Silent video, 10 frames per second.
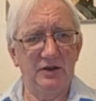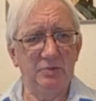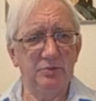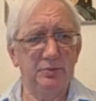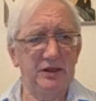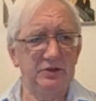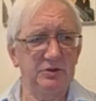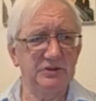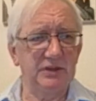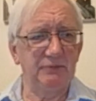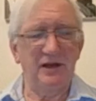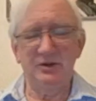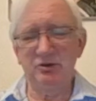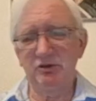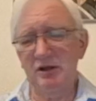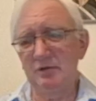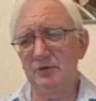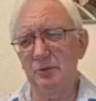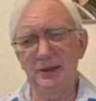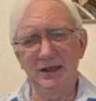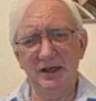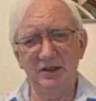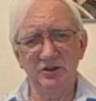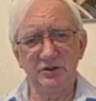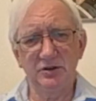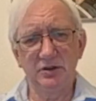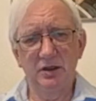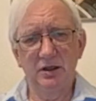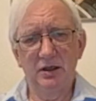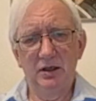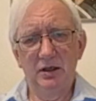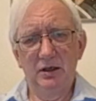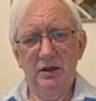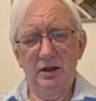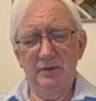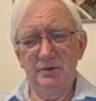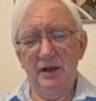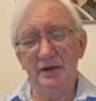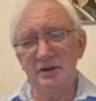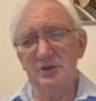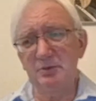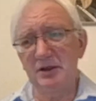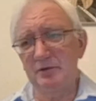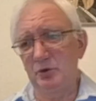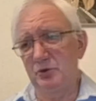are not prepared to accept that degree of humiliation. And ultimately,